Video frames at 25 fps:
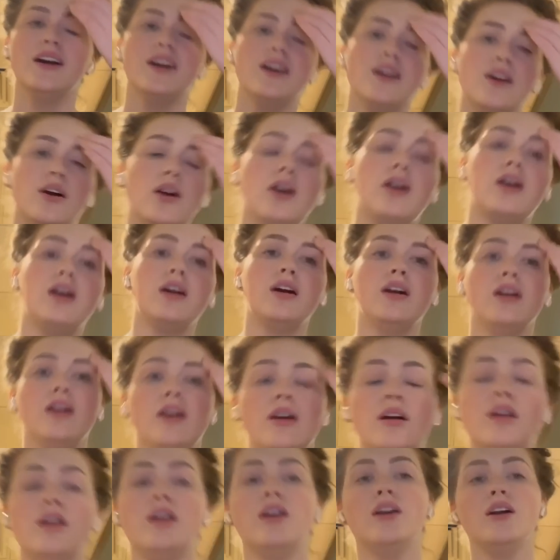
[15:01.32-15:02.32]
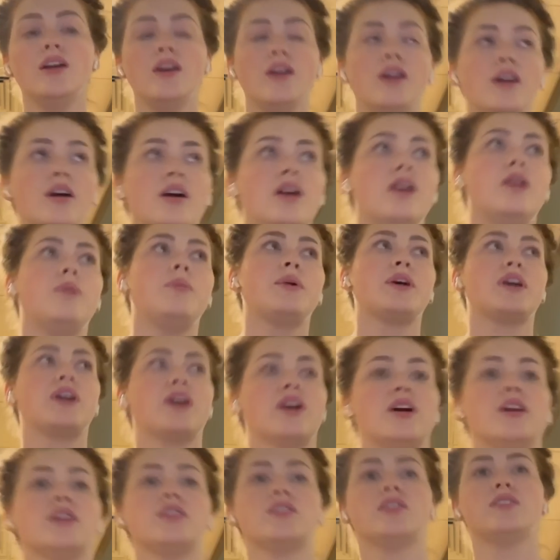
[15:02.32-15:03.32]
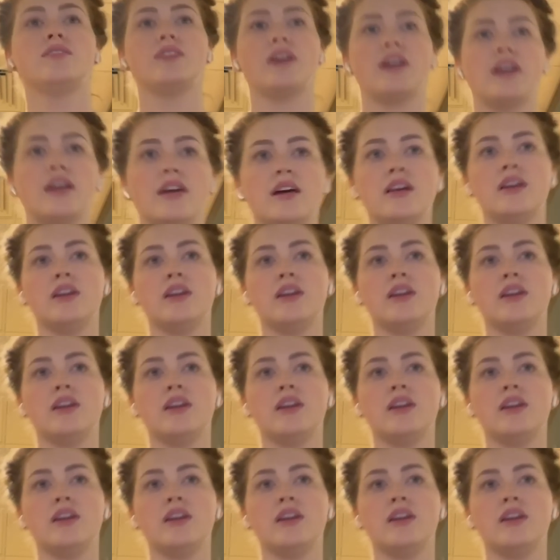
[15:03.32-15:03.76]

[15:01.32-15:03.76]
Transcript: Oh my god, right.